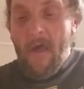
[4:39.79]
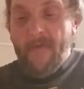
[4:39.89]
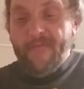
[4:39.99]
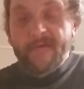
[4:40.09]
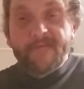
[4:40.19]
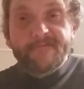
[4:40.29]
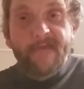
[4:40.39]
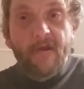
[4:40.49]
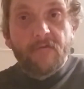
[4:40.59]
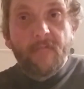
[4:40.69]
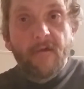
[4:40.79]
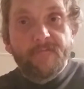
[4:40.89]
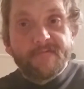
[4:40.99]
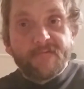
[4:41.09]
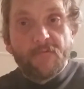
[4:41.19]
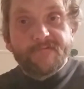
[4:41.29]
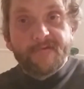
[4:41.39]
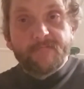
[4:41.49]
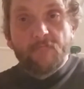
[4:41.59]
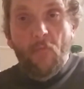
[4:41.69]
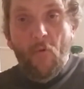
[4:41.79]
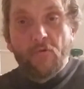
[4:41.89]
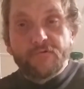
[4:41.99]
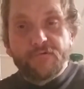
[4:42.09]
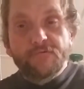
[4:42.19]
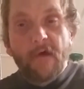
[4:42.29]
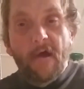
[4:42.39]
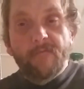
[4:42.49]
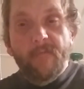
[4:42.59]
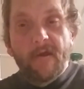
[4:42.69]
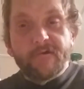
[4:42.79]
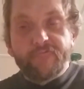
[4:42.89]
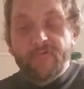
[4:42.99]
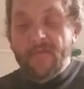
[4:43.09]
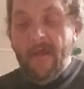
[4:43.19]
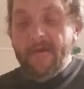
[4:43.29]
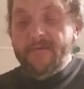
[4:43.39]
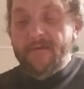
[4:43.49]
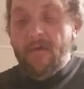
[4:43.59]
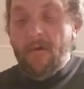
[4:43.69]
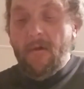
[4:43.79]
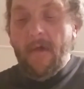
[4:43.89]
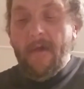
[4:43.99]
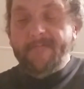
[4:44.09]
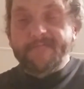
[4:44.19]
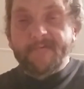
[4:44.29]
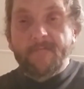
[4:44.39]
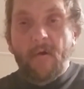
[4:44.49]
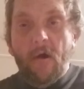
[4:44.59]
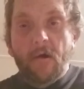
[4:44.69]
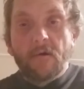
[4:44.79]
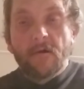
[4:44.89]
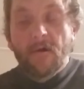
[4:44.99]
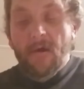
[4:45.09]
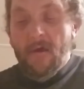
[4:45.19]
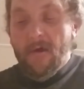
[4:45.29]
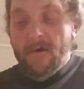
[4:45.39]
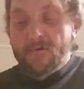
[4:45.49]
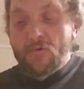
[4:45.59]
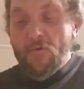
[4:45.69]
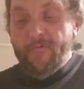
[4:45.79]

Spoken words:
I think the channel might be switching more to diabetic related. I'll have some cool